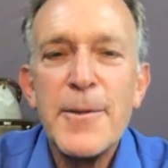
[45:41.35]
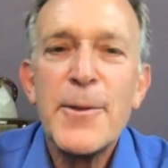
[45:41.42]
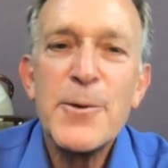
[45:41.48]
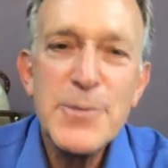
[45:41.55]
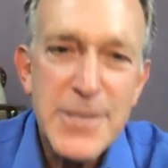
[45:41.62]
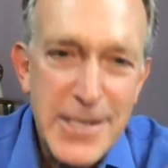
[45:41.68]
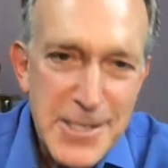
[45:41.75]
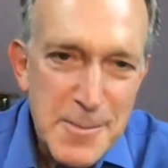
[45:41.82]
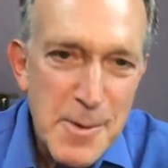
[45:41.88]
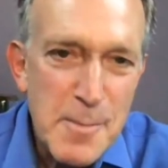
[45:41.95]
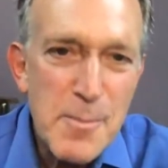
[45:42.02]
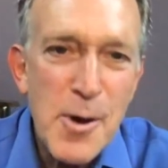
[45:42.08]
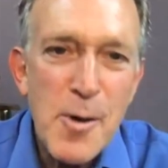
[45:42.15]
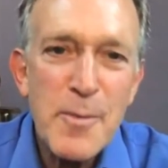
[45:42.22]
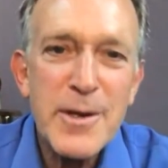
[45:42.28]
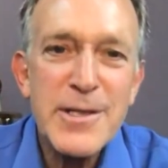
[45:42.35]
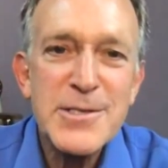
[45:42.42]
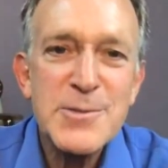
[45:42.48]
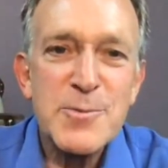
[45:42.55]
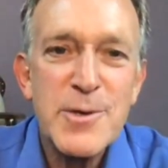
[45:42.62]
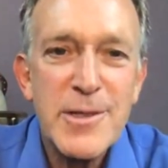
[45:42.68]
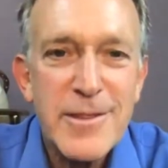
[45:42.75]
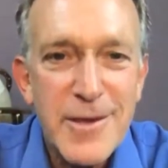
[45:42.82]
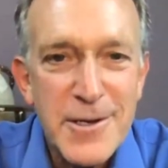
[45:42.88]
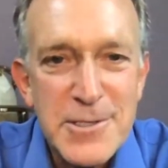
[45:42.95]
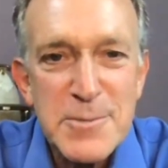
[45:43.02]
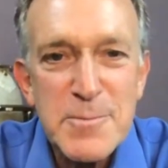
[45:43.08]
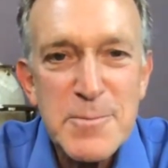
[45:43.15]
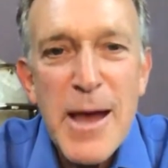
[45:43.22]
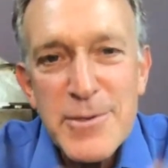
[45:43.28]
those intimate moments with our
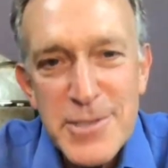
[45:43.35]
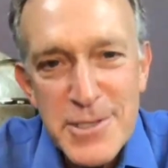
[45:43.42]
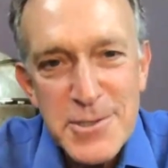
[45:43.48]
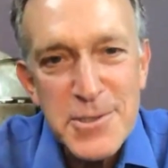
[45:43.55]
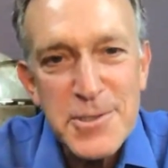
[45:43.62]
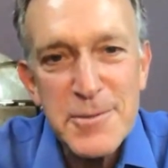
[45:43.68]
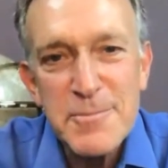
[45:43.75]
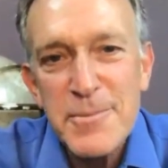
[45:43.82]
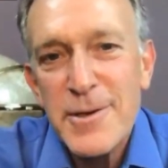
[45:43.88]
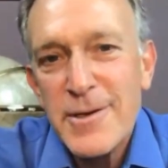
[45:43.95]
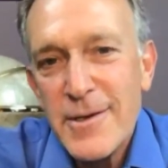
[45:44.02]
spouses or